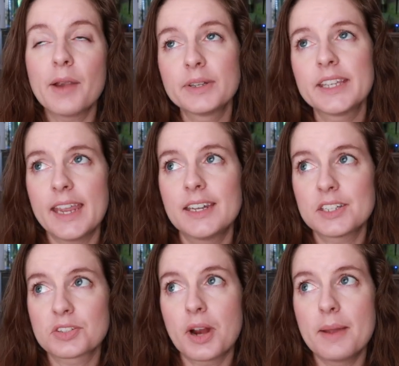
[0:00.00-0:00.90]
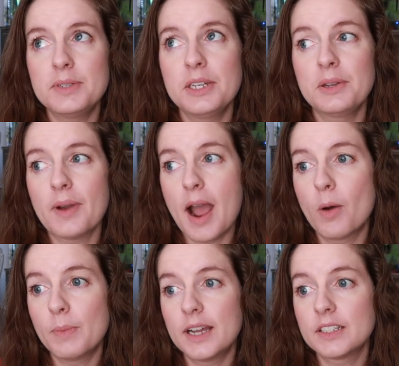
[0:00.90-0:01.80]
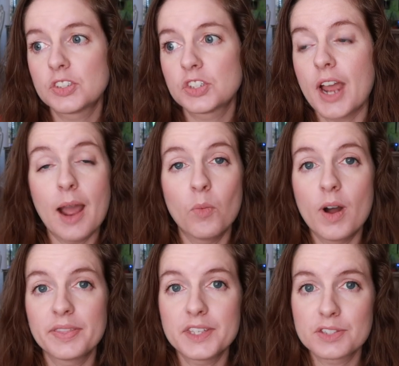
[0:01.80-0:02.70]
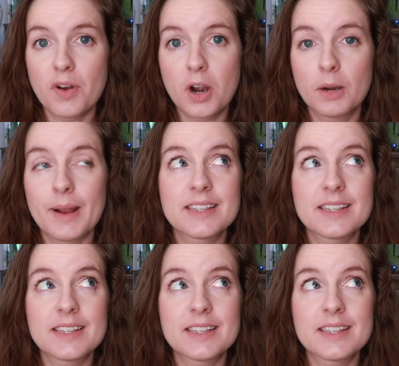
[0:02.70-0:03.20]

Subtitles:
I really can't describe to you how much I want this farm.